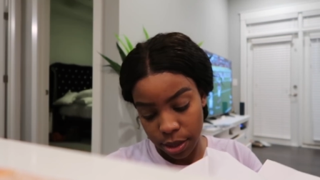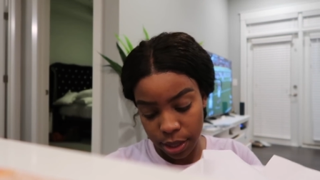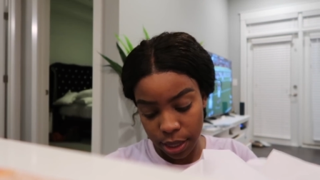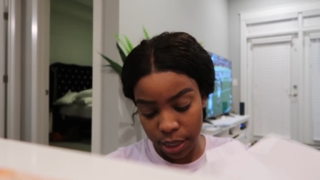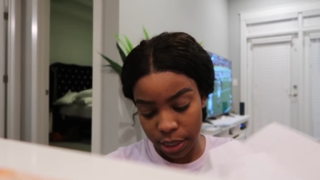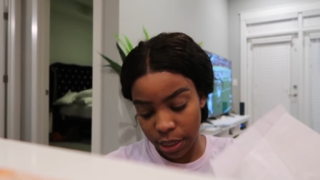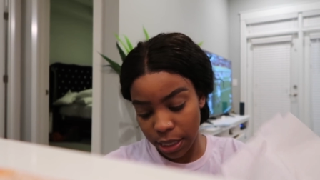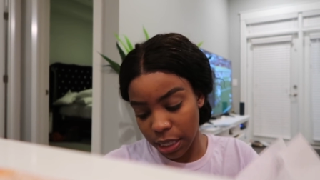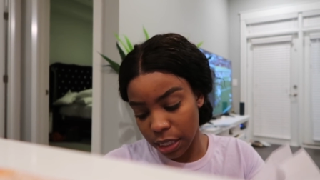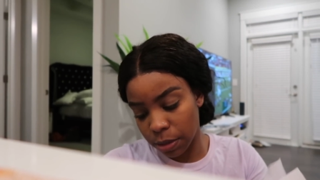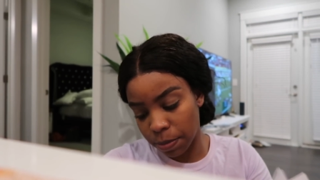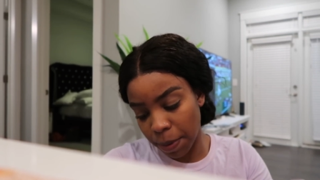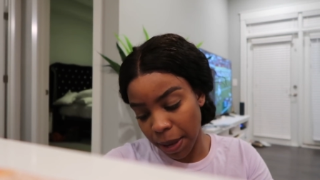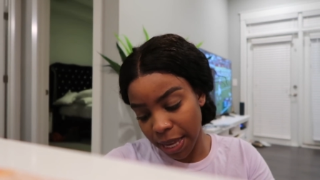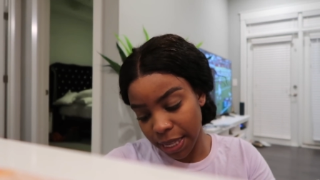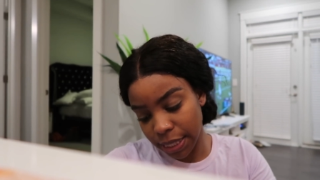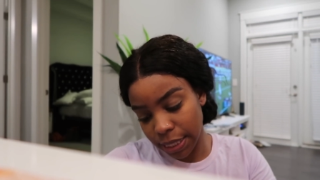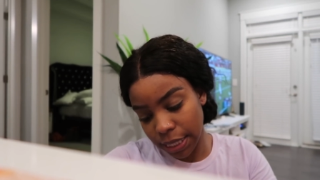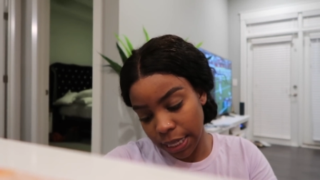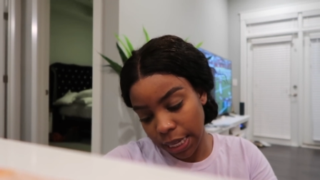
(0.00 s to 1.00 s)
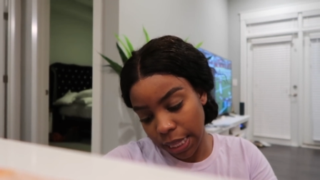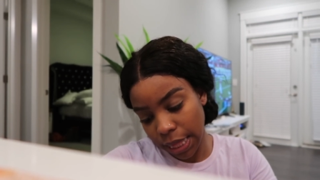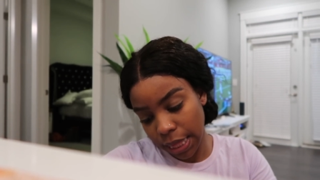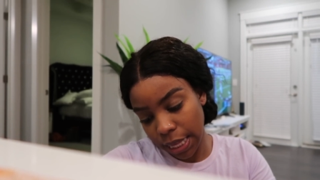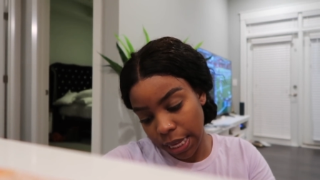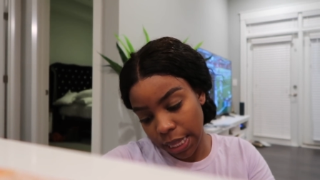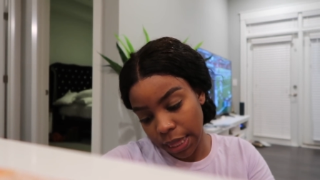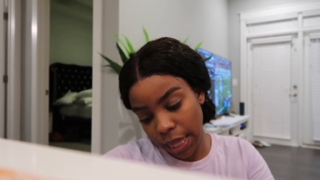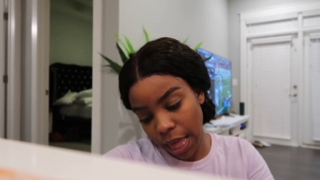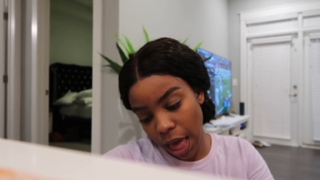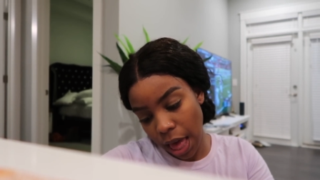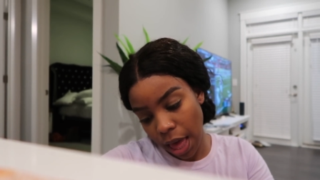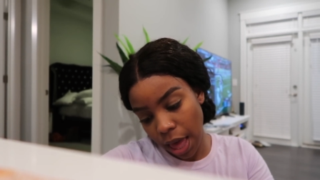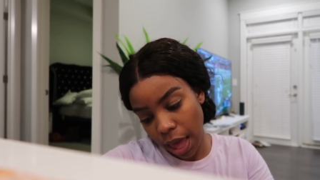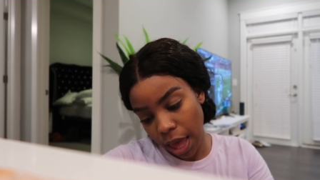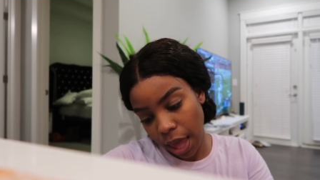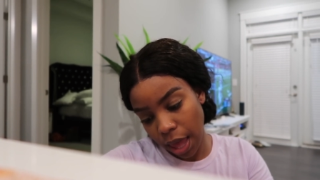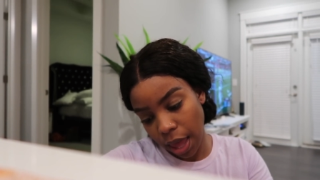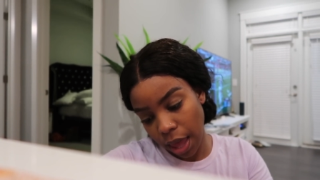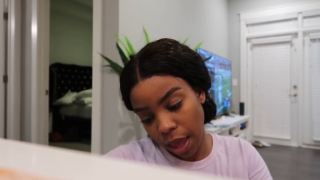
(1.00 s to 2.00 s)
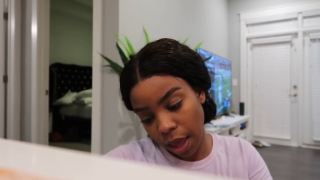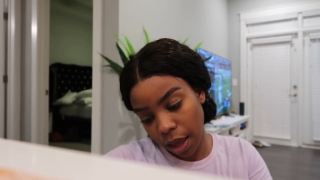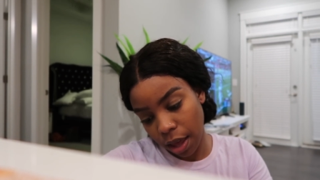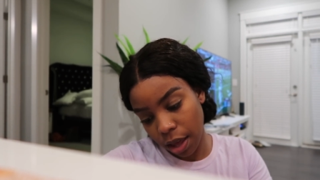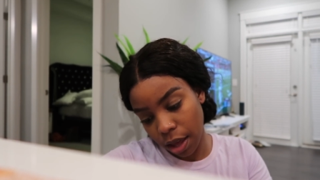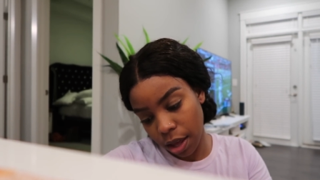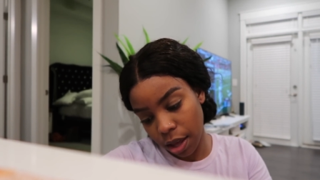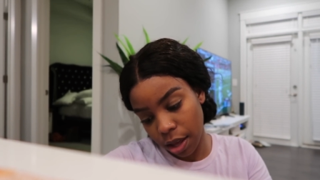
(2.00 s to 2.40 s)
this is basically like